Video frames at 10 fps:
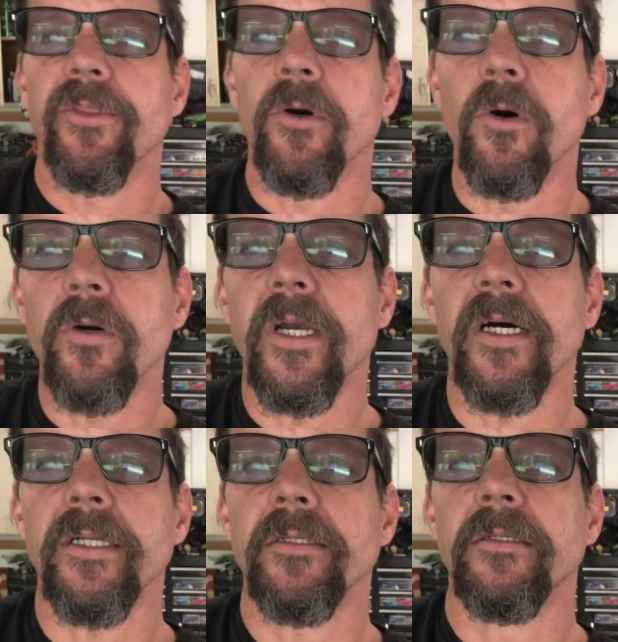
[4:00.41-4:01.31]
hole
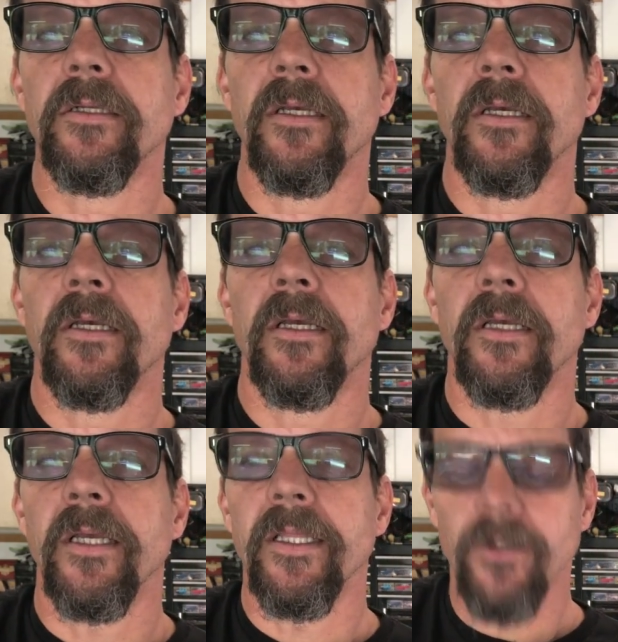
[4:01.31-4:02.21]
cut
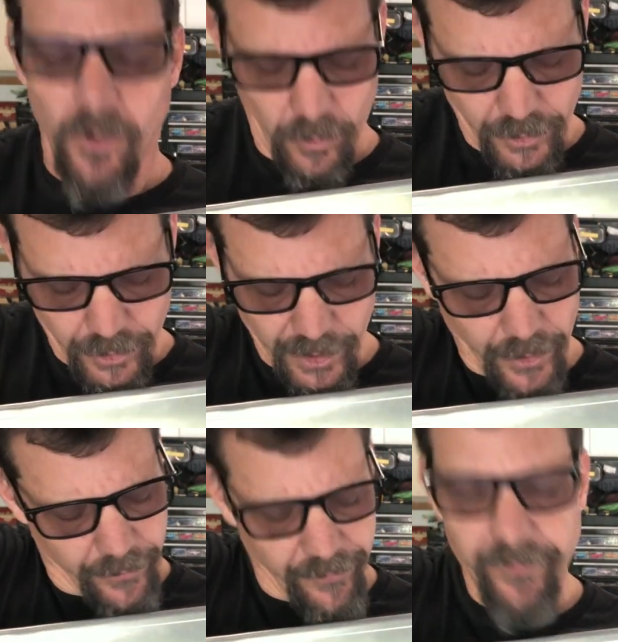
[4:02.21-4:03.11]
and the holes
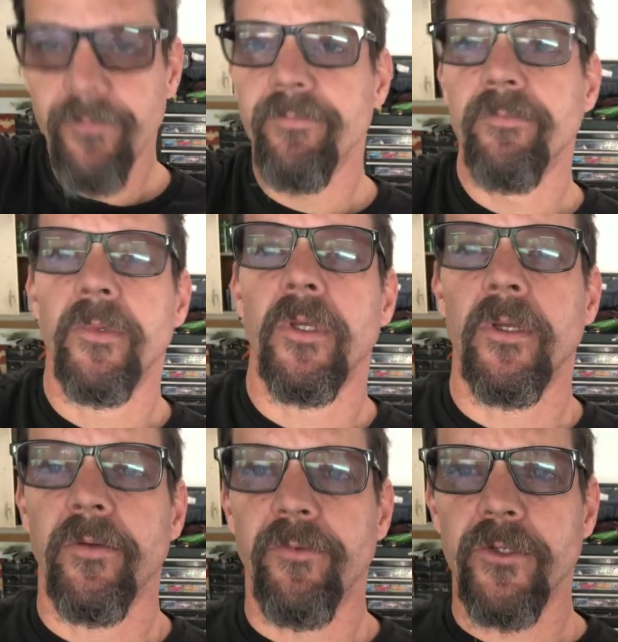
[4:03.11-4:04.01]
drilled
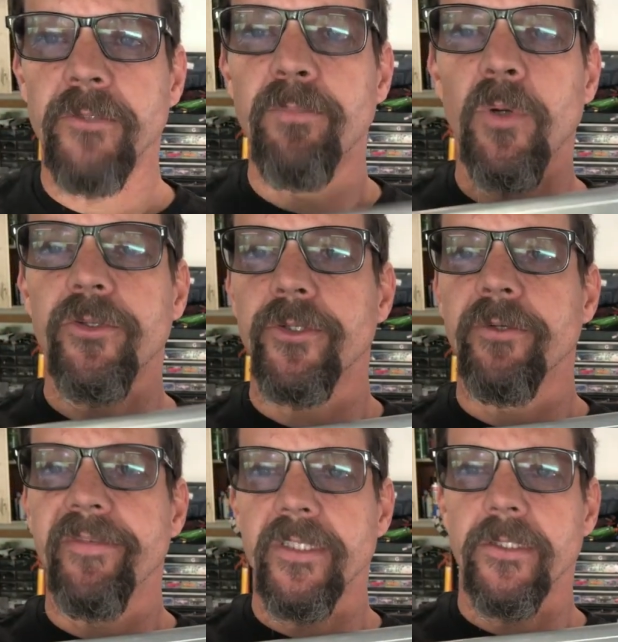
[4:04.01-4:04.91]
for some bolts or
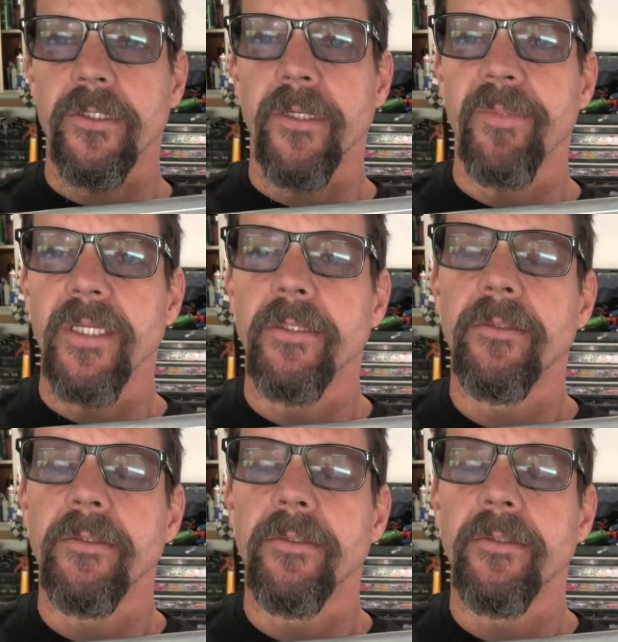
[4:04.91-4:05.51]
rivets or something.